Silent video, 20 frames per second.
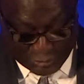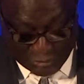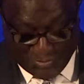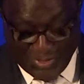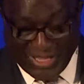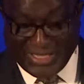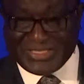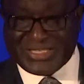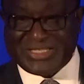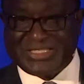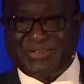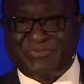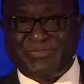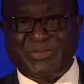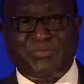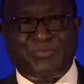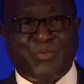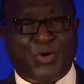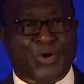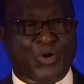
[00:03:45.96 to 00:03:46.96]
make this
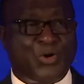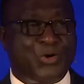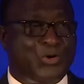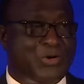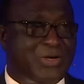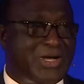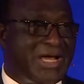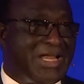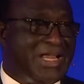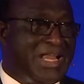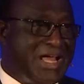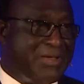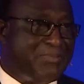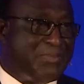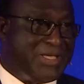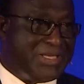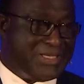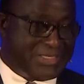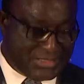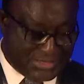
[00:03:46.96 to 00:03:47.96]
even more
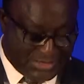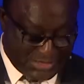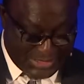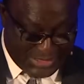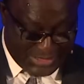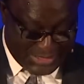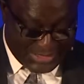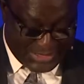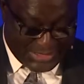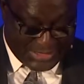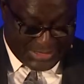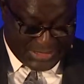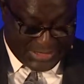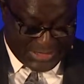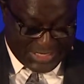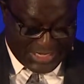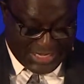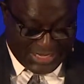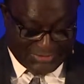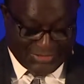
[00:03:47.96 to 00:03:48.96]
alarming,
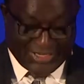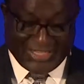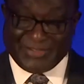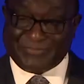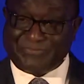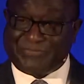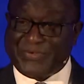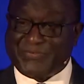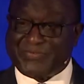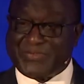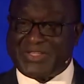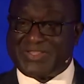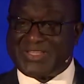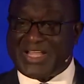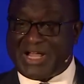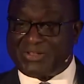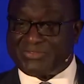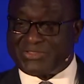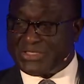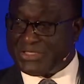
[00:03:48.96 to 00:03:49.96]

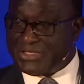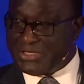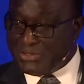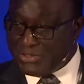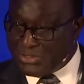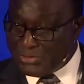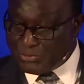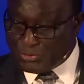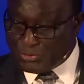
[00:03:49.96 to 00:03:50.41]
150,000 new